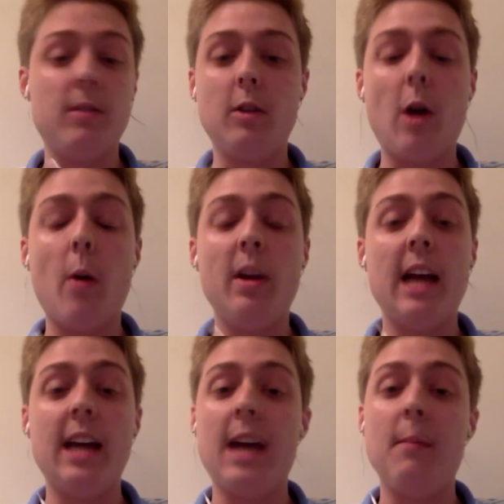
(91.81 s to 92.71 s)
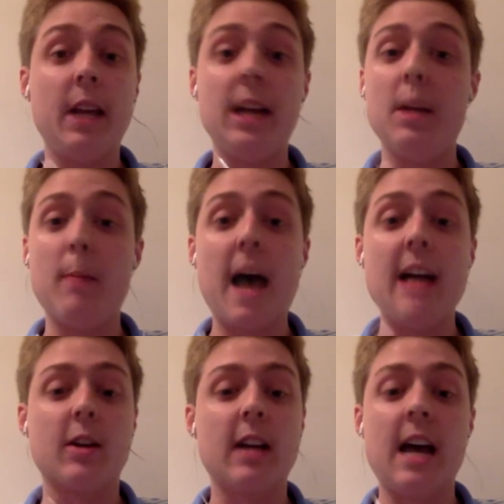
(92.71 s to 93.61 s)
go into that game thinking the bats are
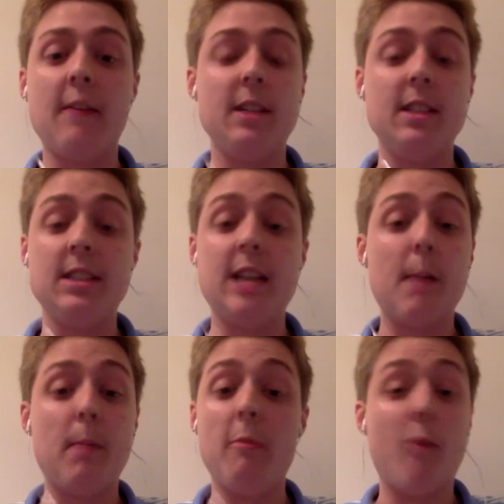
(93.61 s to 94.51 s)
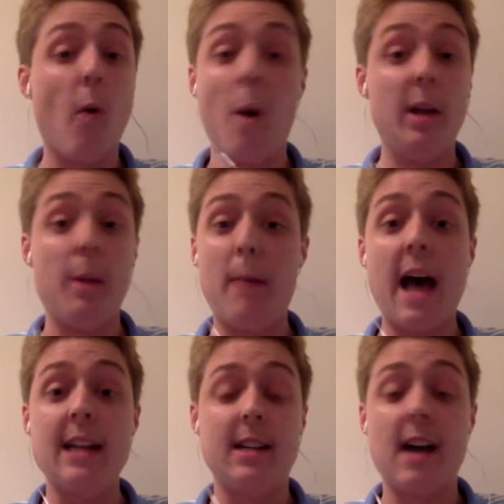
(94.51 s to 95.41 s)
going to have to step up for him, and the
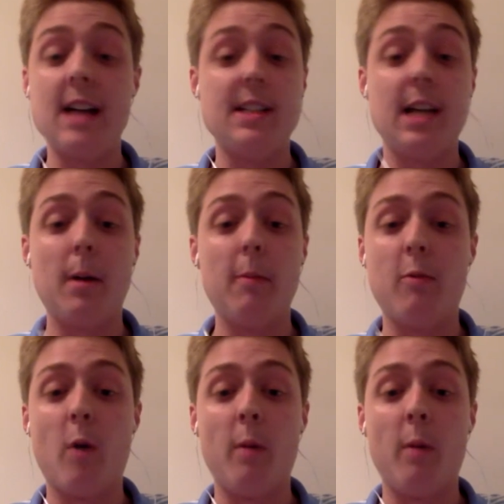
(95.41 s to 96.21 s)
bats did not step up for him.